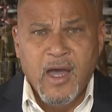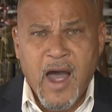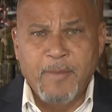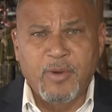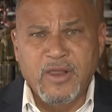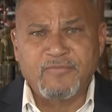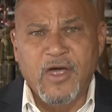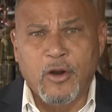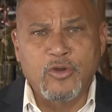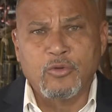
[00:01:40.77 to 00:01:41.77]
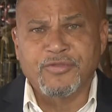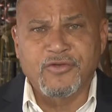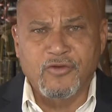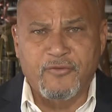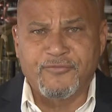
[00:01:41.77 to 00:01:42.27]
I believe that our youth
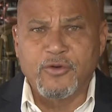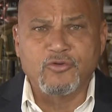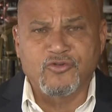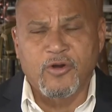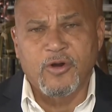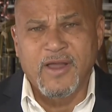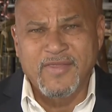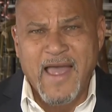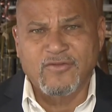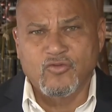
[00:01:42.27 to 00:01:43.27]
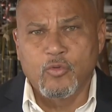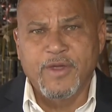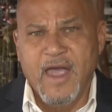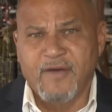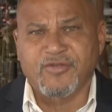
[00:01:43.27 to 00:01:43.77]
is our future, and that's who
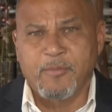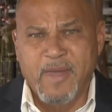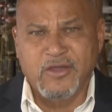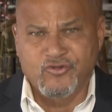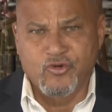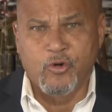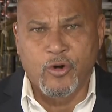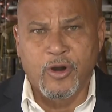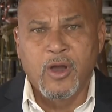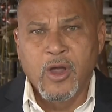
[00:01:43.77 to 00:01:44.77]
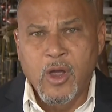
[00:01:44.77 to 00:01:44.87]
we have to make sure